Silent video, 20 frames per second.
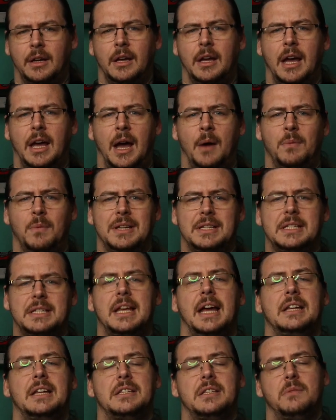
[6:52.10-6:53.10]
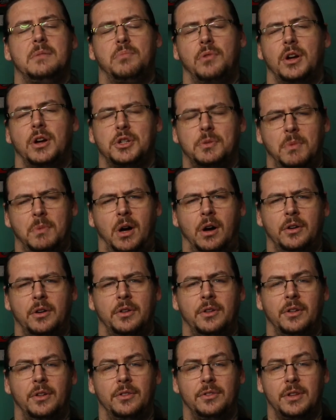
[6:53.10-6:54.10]
and we test the brush mark
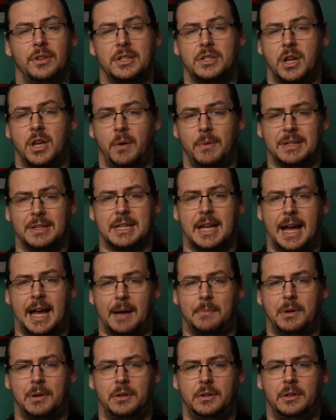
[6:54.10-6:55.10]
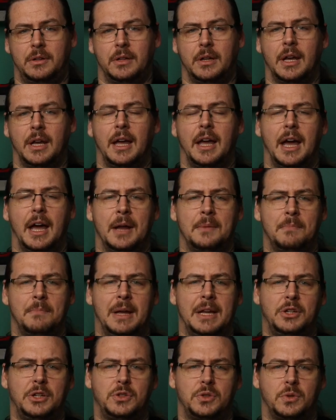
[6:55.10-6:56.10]
that's going to happen and make
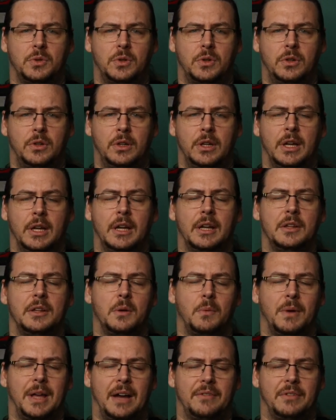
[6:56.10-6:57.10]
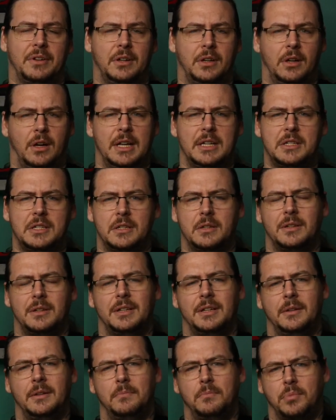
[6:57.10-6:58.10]
sure that we have a nice
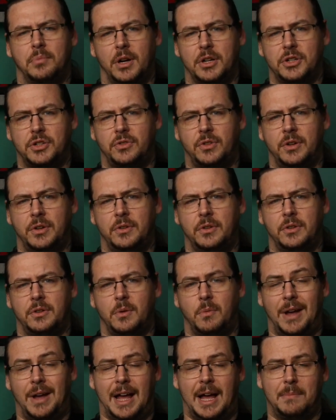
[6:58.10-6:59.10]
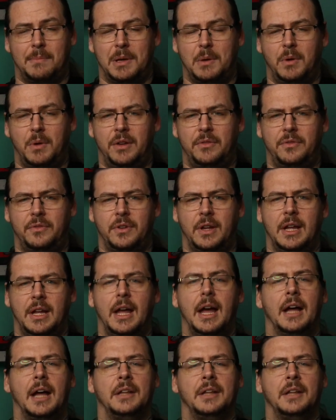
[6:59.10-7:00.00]
brush stroke that we're happy with, and